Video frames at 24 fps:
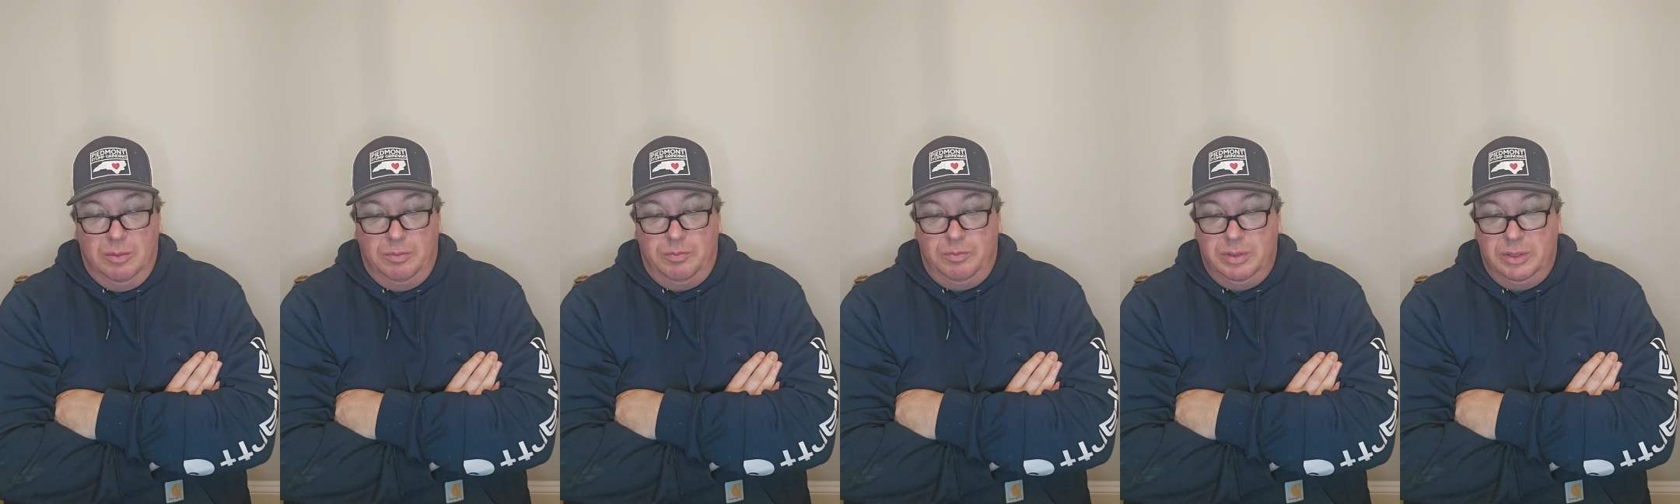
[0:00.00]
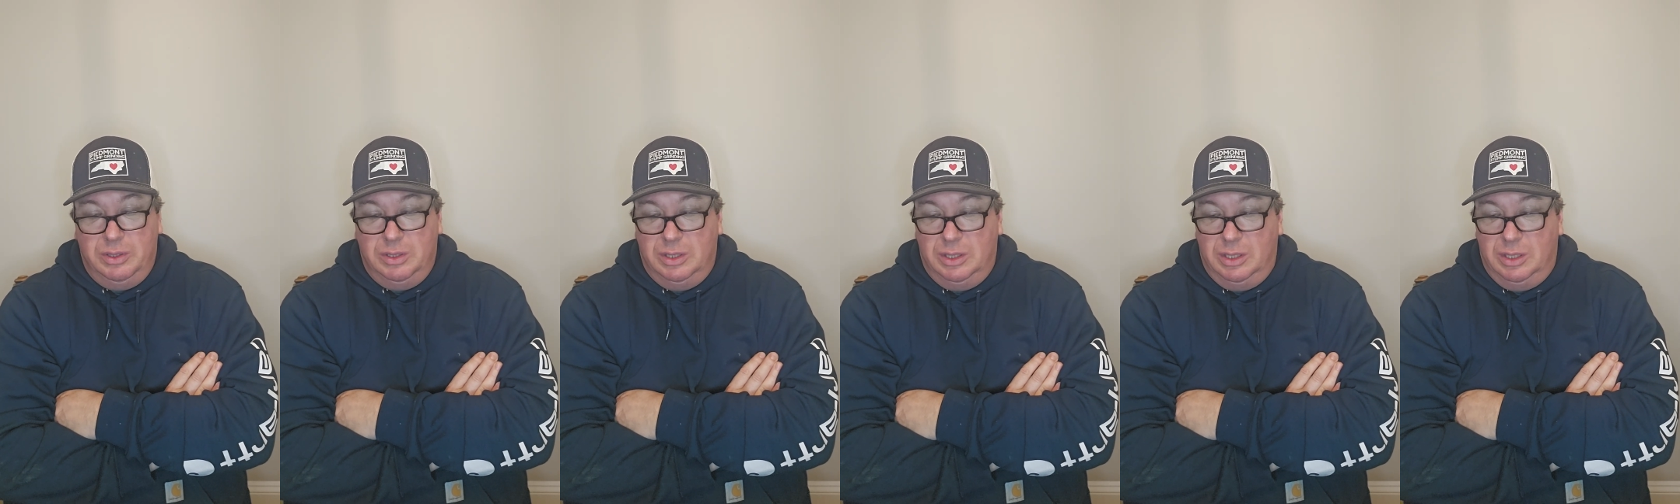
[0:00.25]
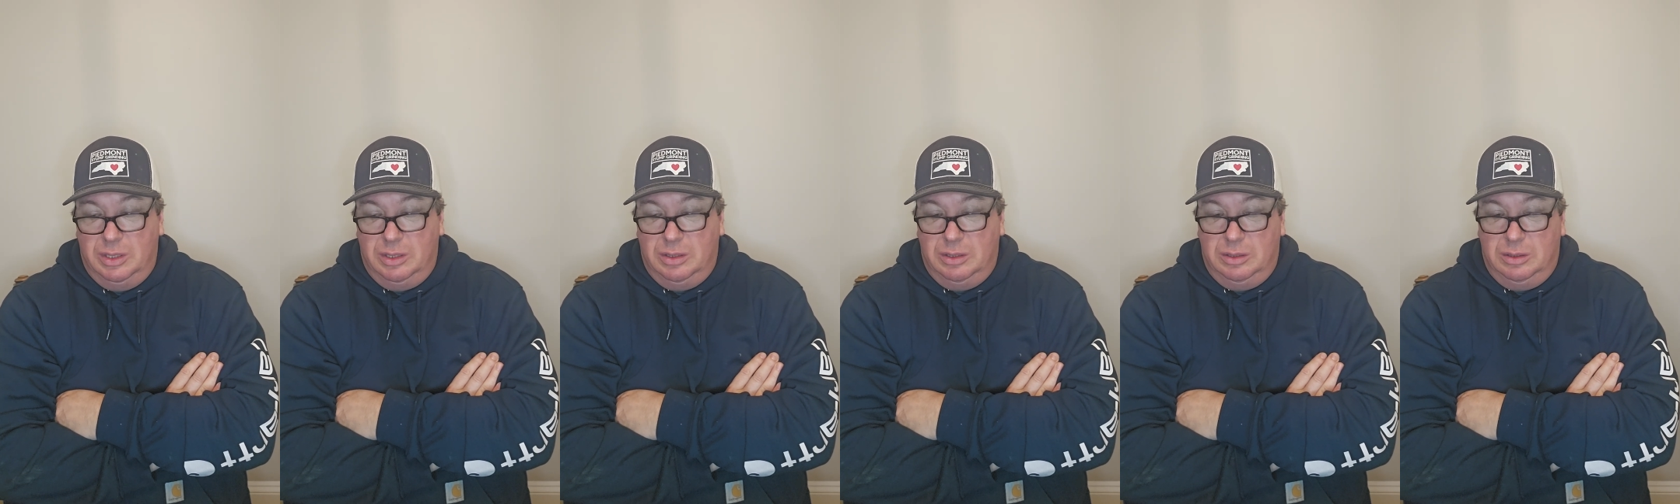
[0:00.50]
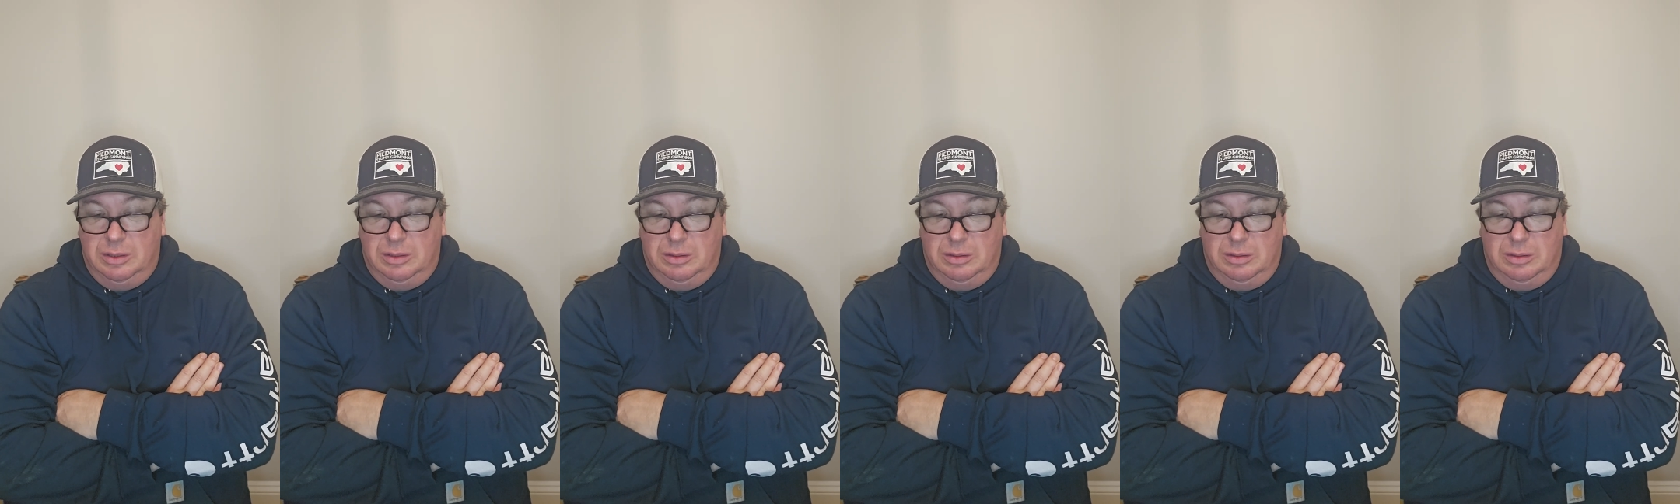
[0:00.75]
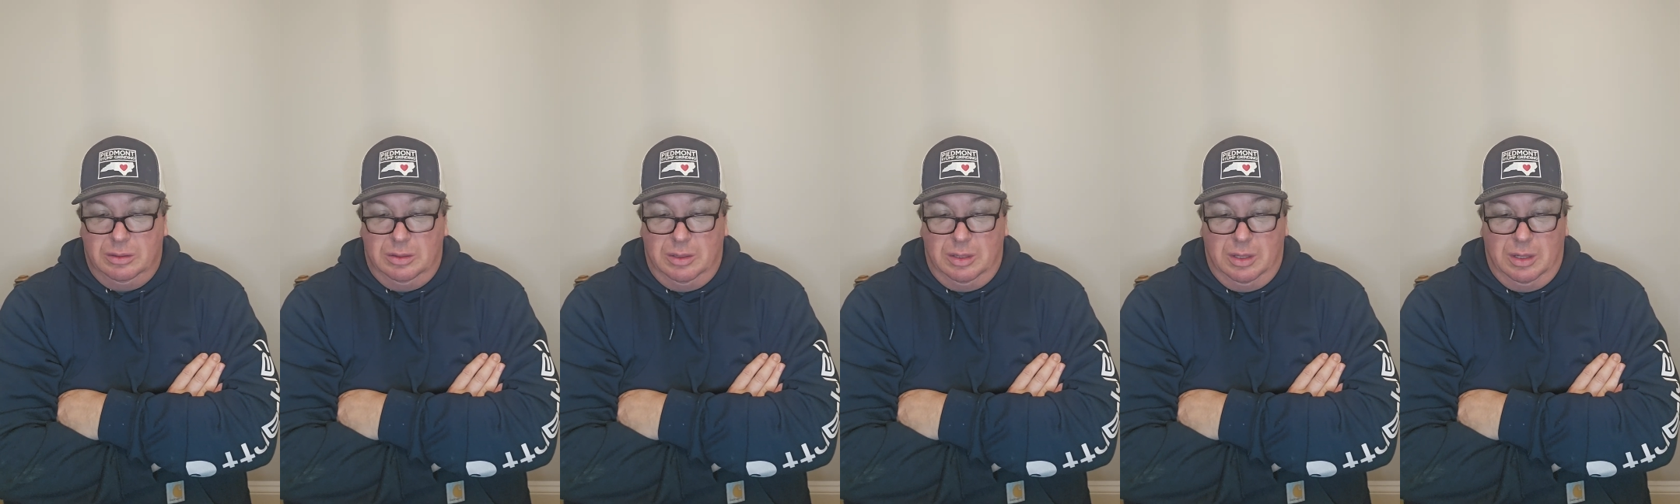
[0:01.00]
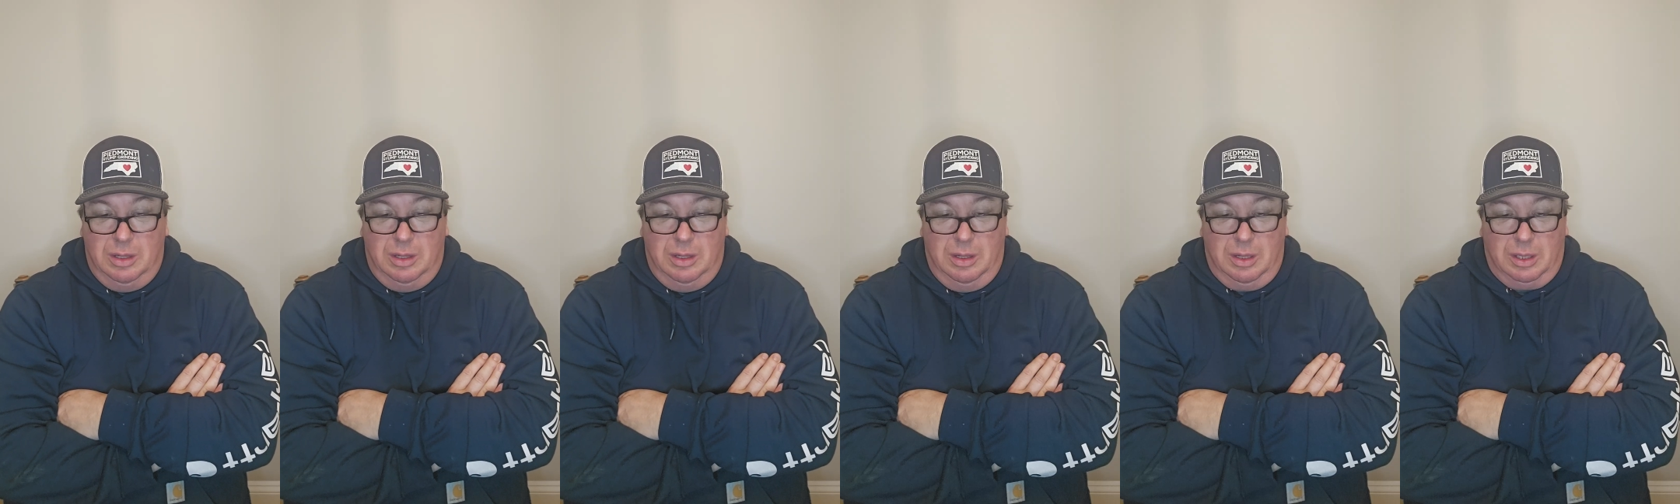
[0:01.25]
put
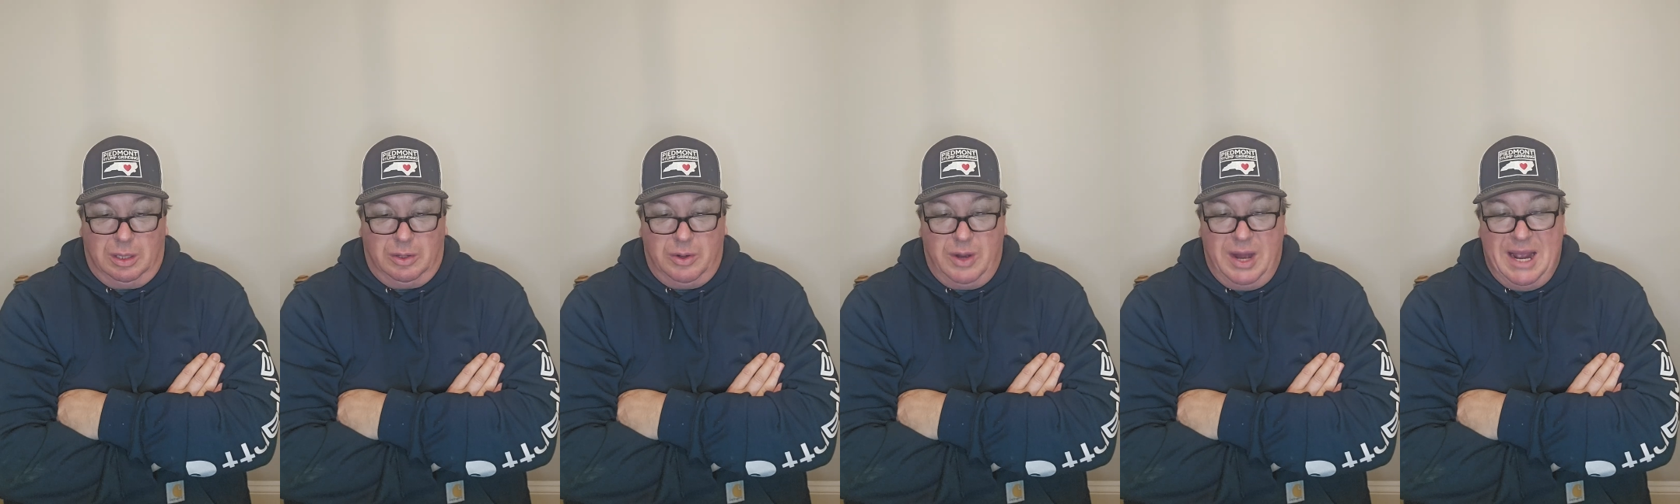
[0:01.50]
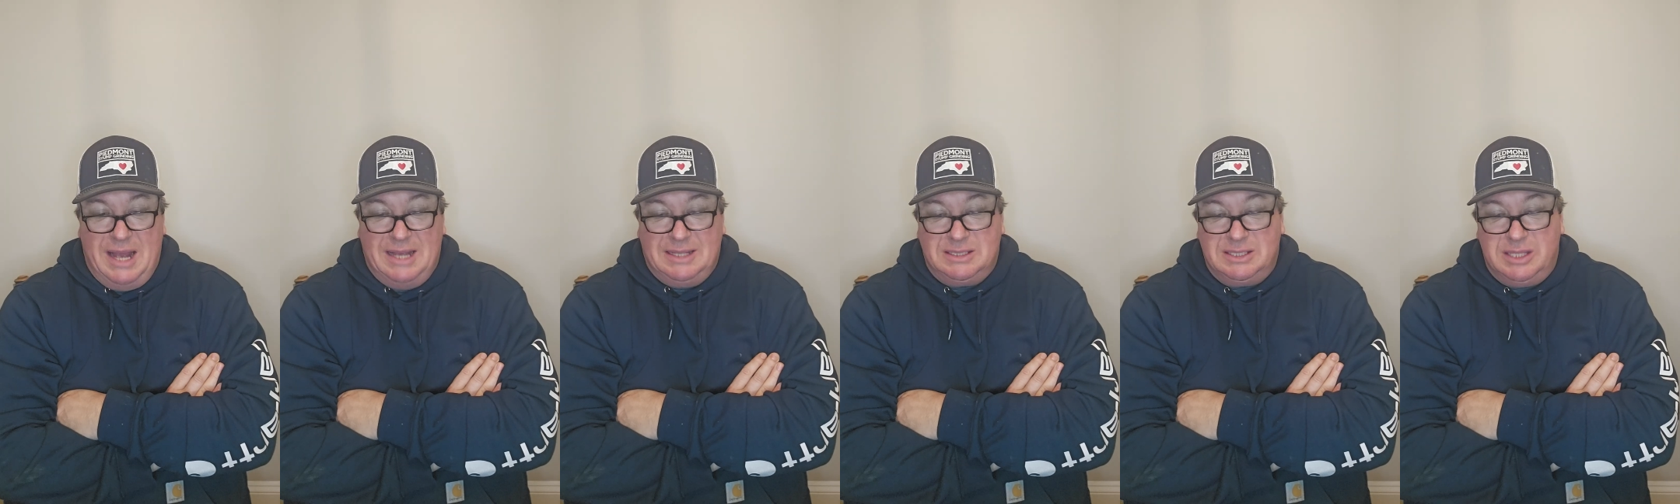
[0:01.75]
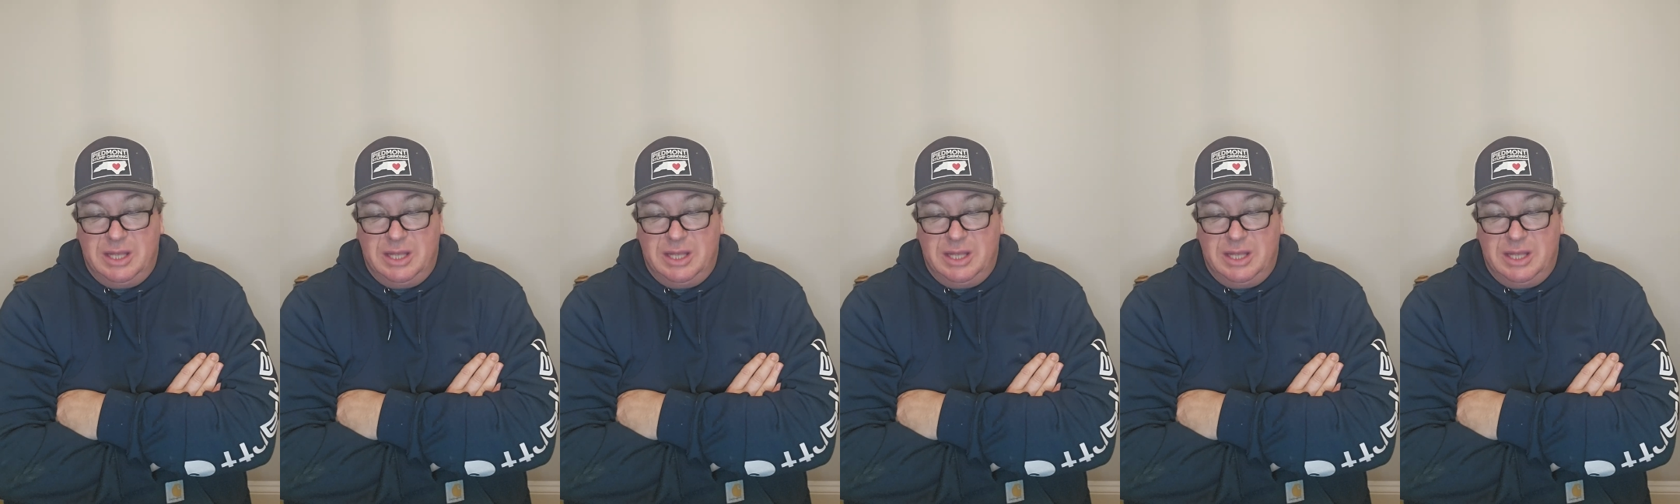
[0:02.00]
grass